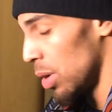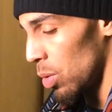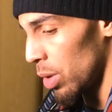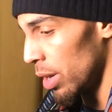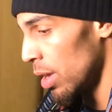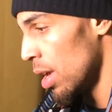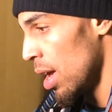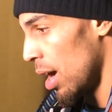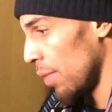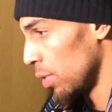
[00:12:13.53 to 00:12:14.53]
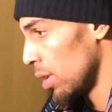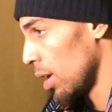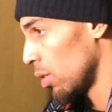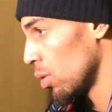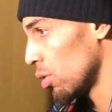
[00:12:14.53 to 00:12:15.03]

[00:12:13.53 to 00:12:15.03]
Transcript: bit away. After that, you know,